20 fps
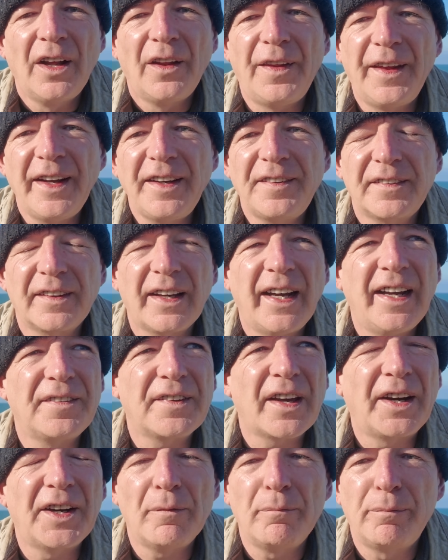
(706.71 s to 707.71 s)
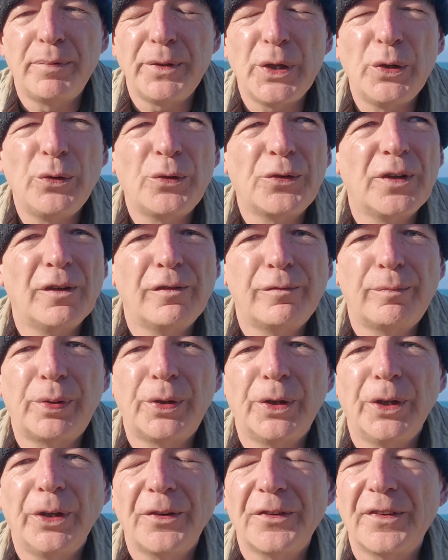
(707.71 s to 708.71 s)
this is an abuse of
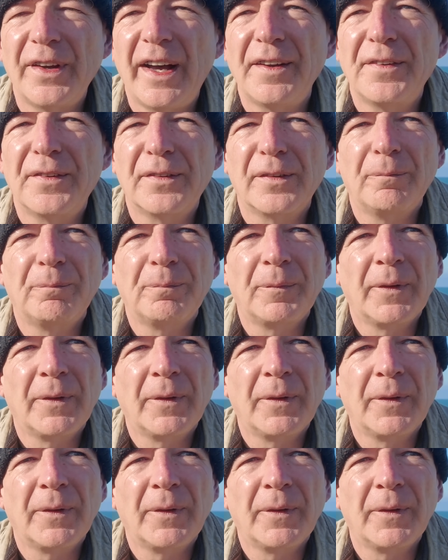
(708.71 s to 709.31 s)
process.